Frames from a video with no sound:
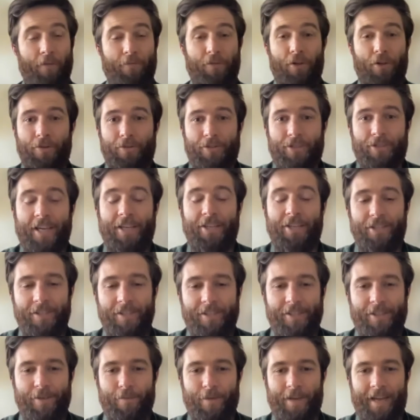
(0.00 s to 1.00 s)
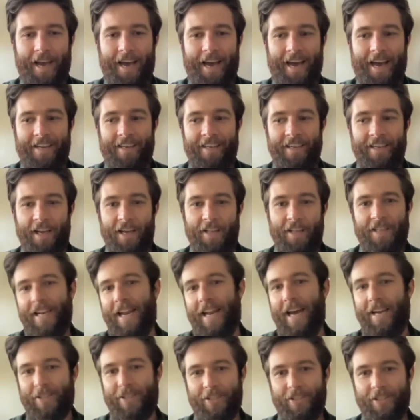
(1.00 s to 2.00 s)
sessions that we had, that
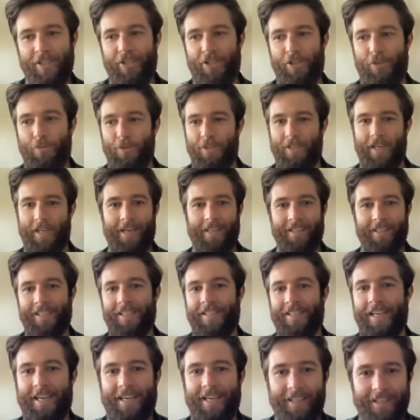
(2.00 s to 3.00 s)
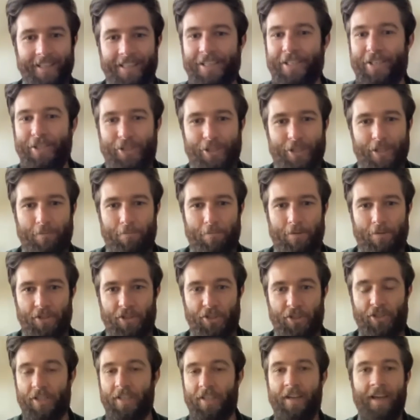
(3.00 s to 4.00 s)
actually she was starting to take a leadership
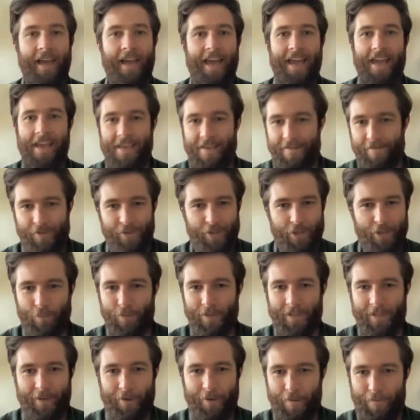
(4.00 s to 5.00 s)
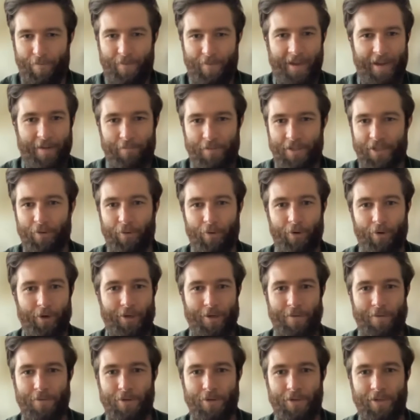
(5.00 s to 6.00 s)
position, even just within her family or a
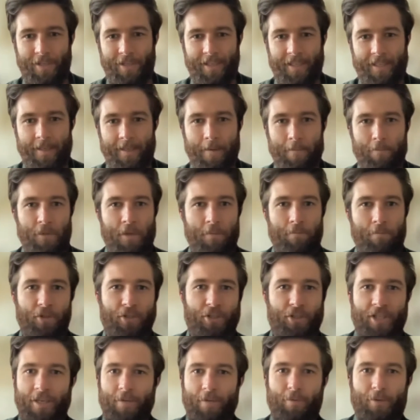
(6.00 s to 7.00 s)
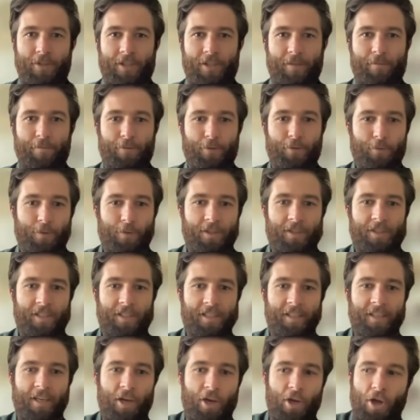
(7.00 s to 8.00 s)
community, but she was
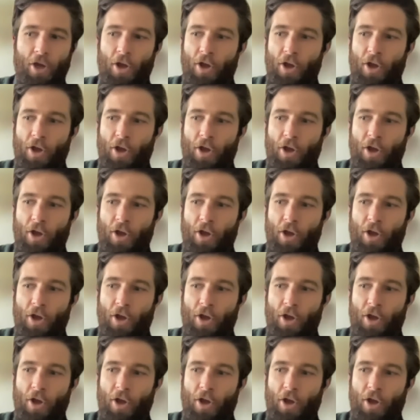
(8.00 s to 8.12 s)
influencing,